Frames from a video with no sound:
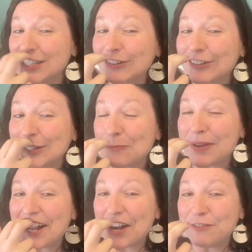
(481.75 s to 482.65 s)
the grip
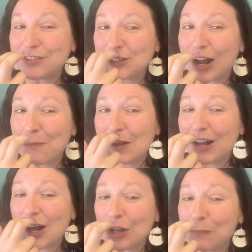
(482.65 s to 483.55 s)
of
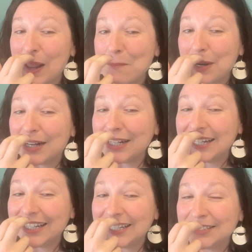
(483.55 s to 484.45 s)
trauma on my
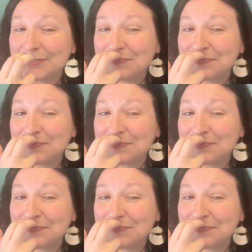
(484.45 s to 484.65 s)
body.